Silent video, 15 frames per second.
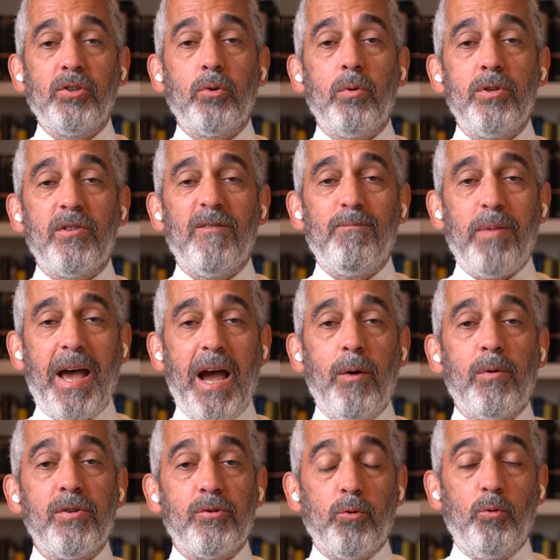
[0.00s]
sorts of
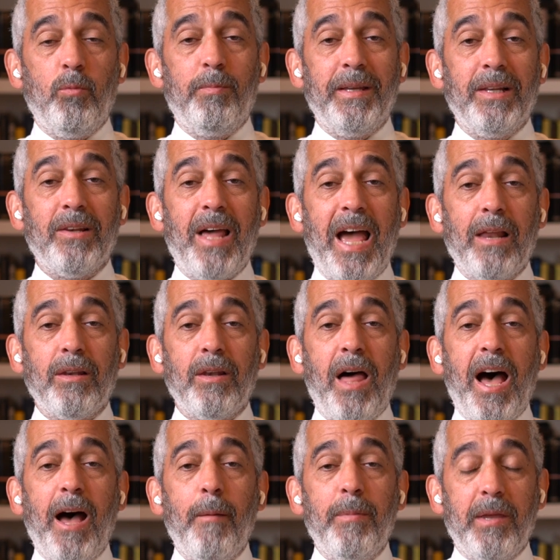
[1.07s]
powers who will be
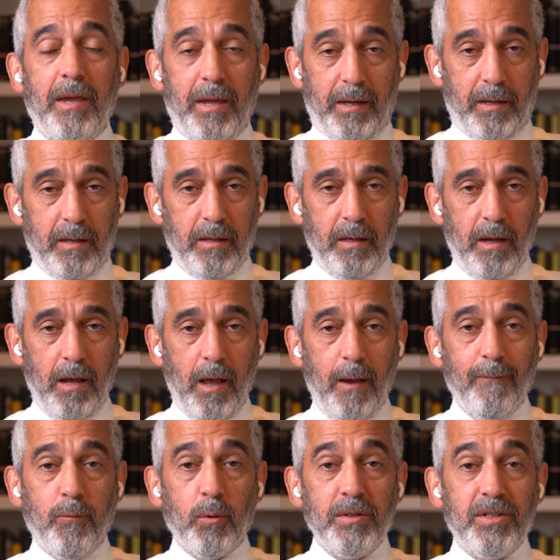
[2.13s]
lobbying
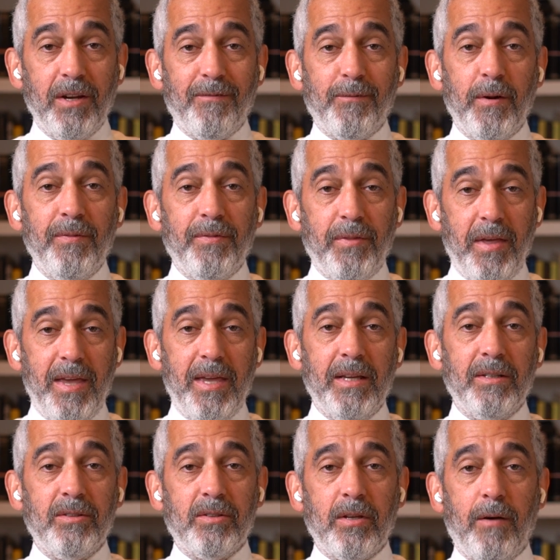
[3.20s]
for different
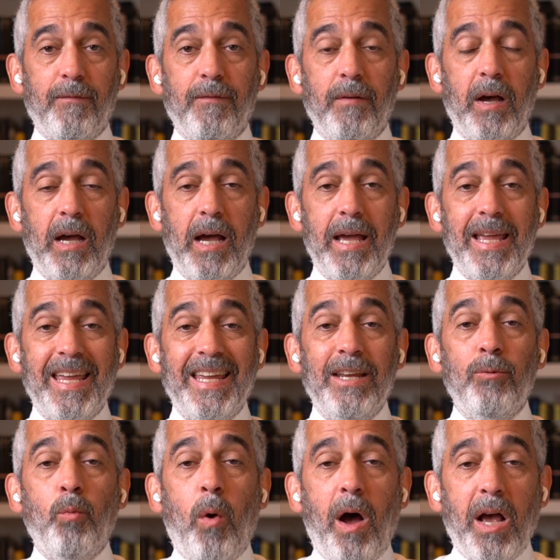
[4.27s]
things uh,
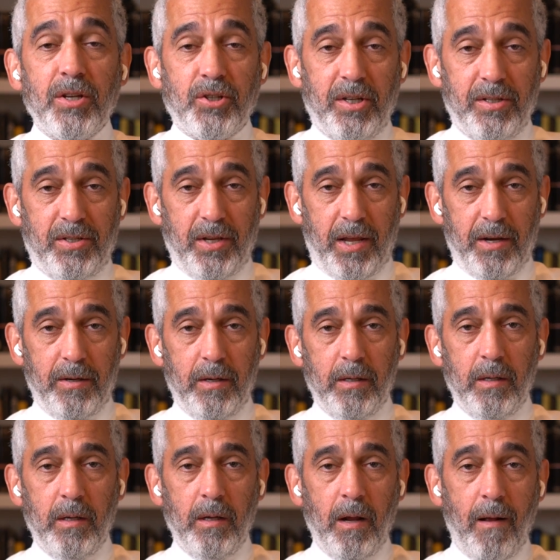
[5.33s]
in Washington
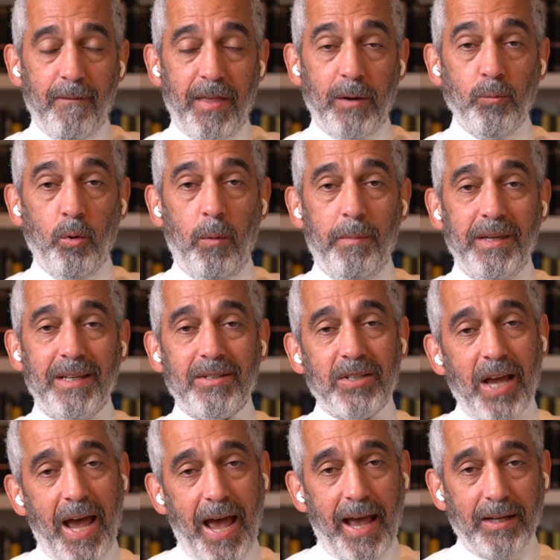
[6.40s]
that will be
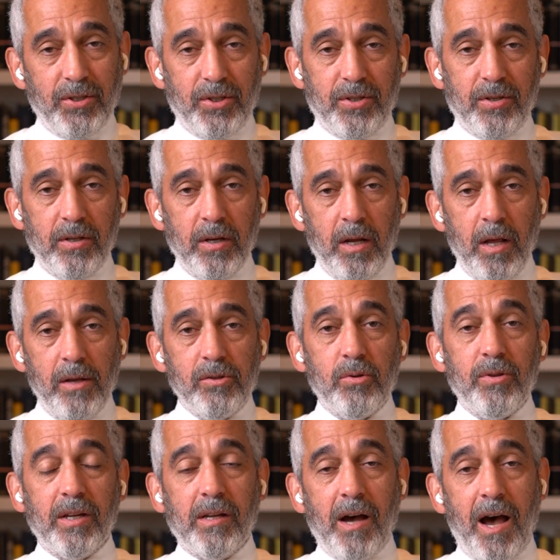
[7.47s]
attached
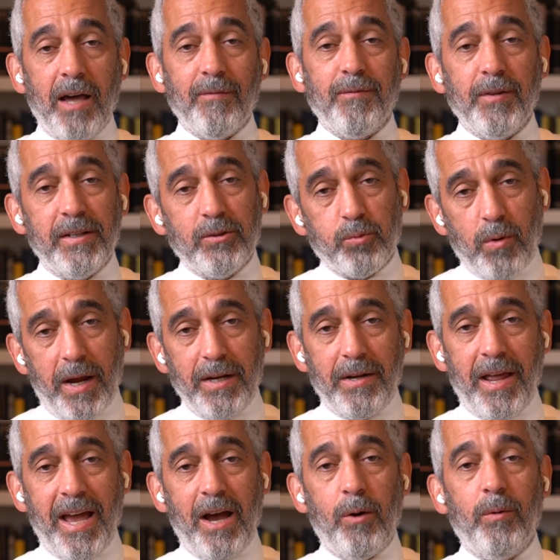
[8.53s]
to the conflict right
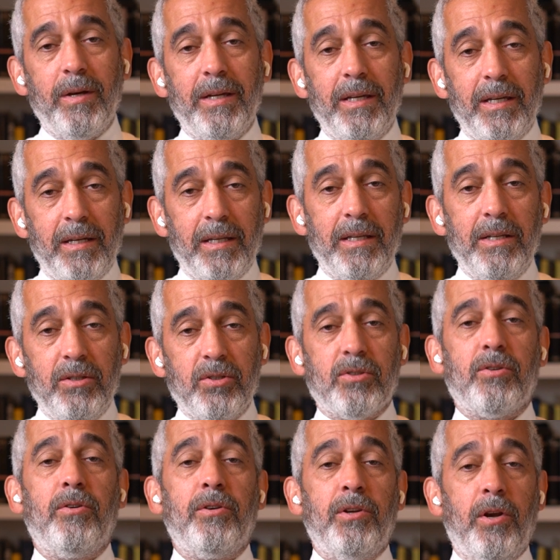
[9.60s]
now in
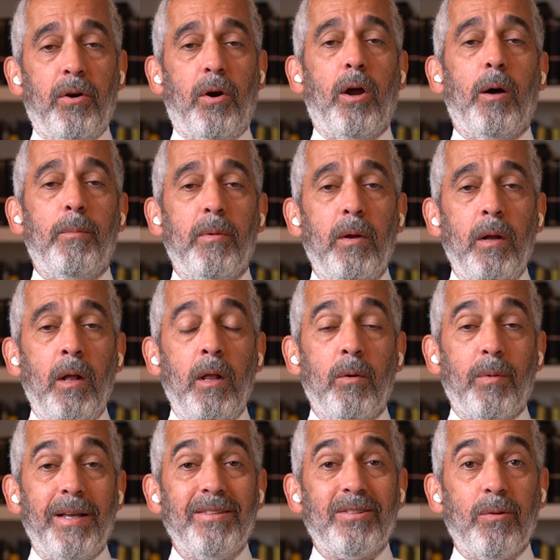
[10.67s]
Eastern Europe.
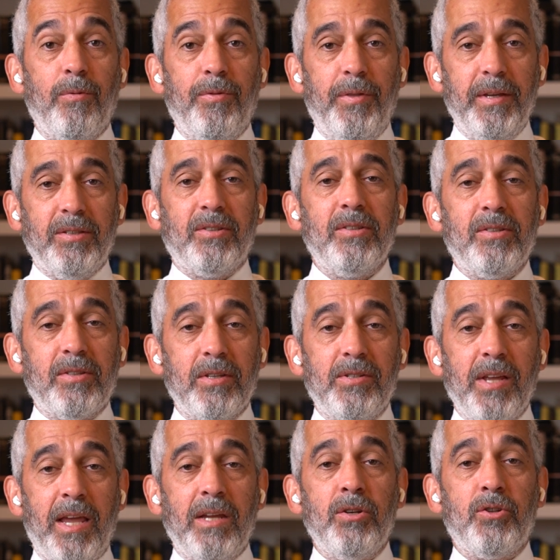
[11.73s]
Right, so this is the
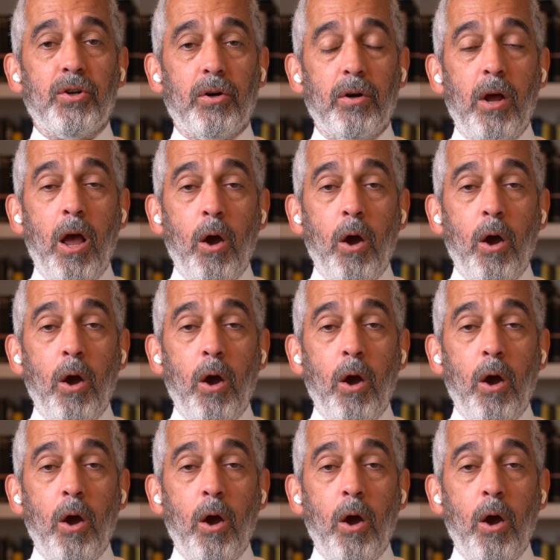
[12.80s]
danger.